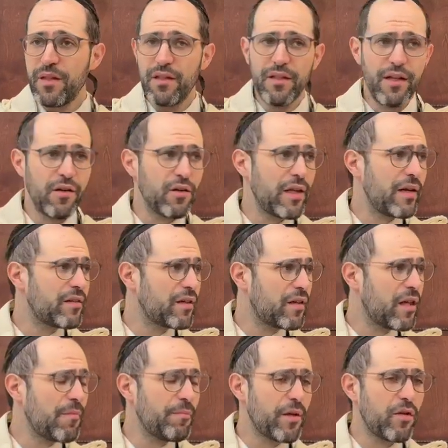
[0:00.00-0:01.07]
that you're allowed to
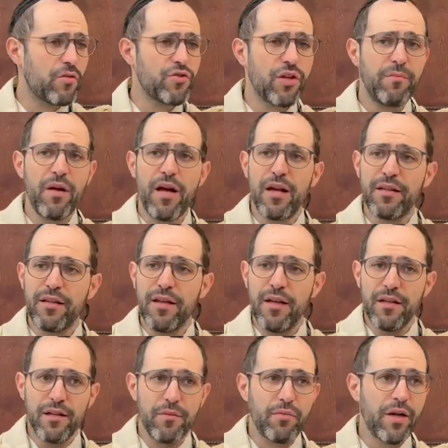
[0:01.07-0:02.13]
clump it on Shabbat
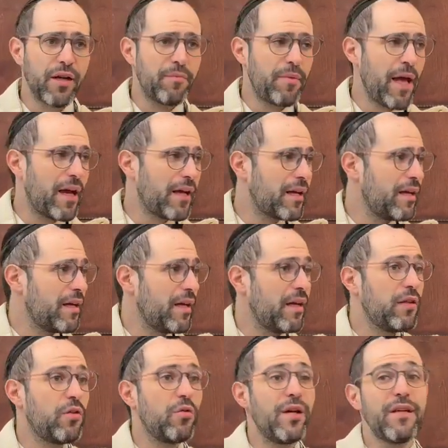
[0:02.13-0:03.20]
to bring it back
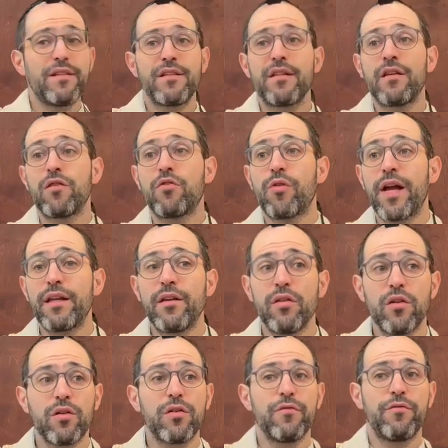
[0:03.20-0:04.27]
into its
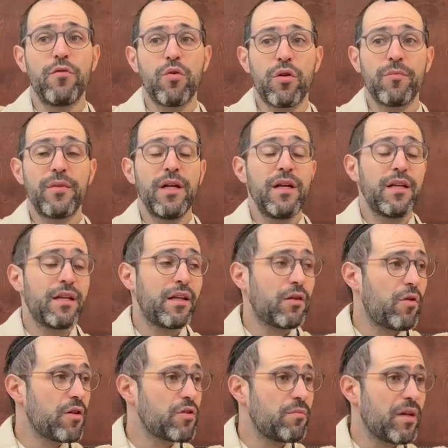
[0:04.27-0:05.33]
granular form. And the
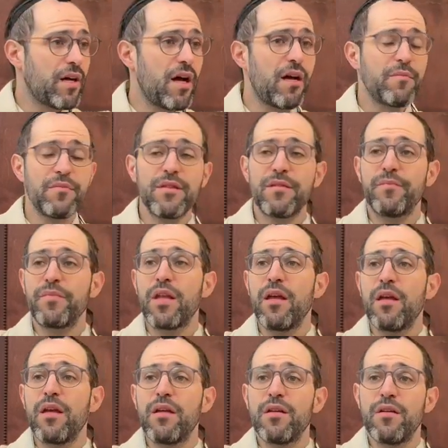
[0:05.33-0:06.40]
question becomes,
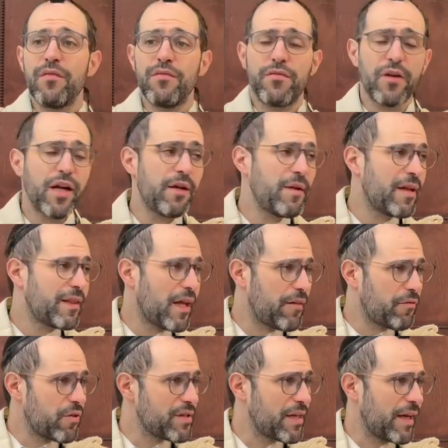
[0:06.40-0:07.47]
forget about that
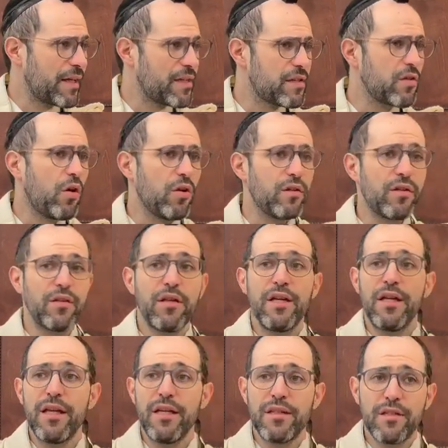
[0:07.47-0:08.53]
for a second. Salt.
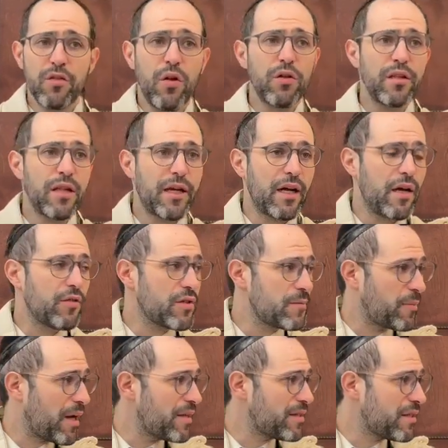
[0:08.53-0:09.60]
Is salt like other
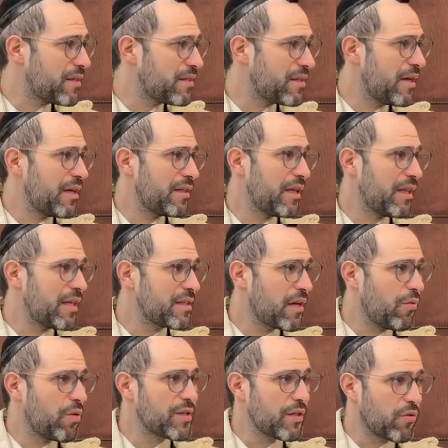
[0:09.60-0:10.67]
spices that, let's say, it
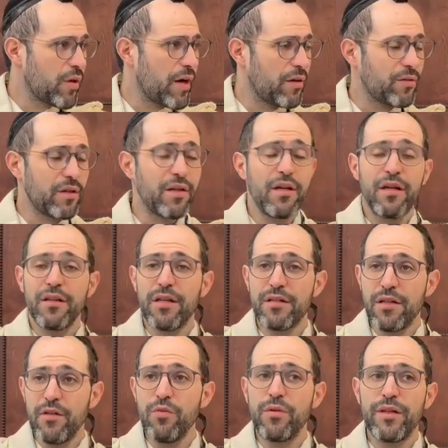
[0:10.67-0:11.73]
wasn't ground? Does
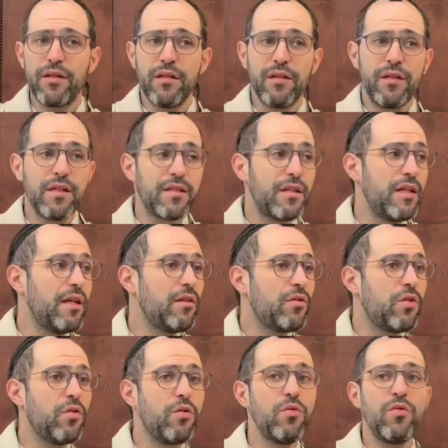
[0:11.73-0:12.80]
it need
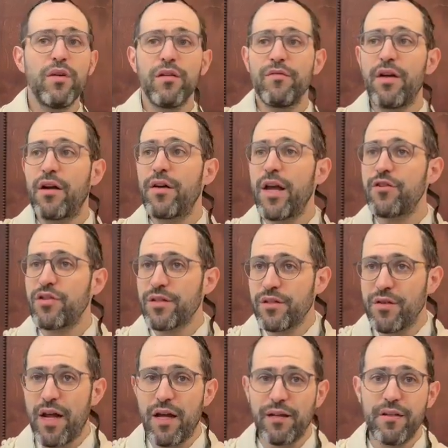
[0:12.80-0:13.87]
two variations or
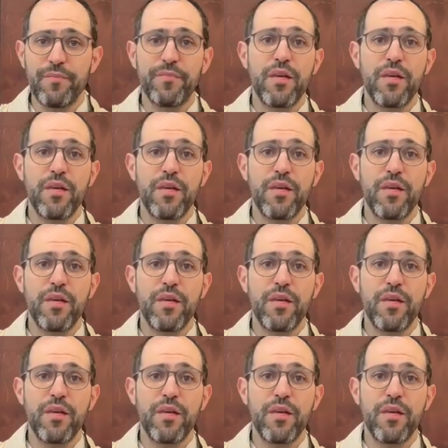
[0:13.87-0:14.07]
not?